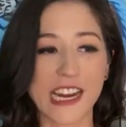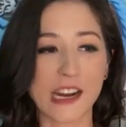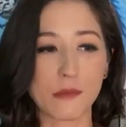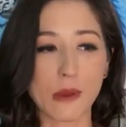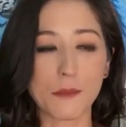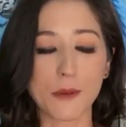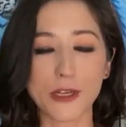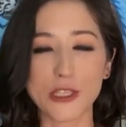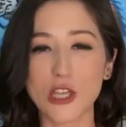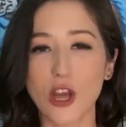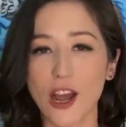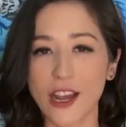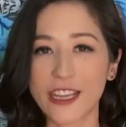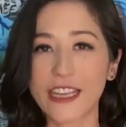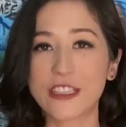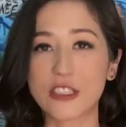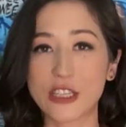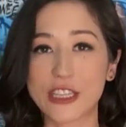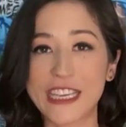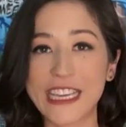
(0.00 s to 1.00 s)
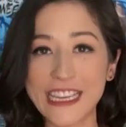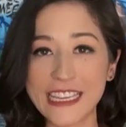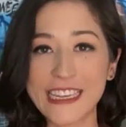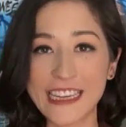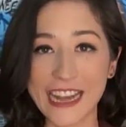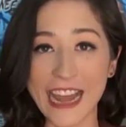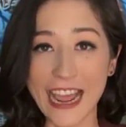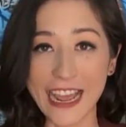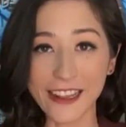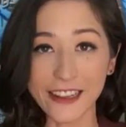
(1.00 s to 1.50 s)
And I remember talking to
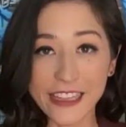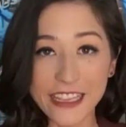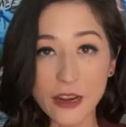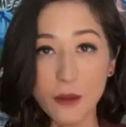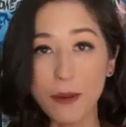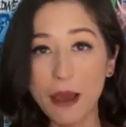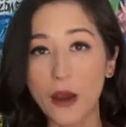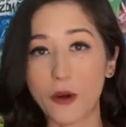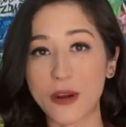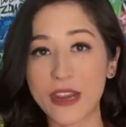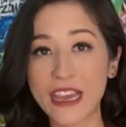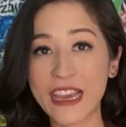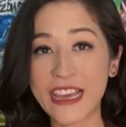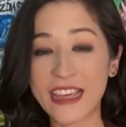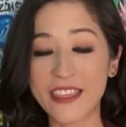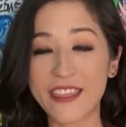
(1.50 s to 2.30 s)
Keenan Allen about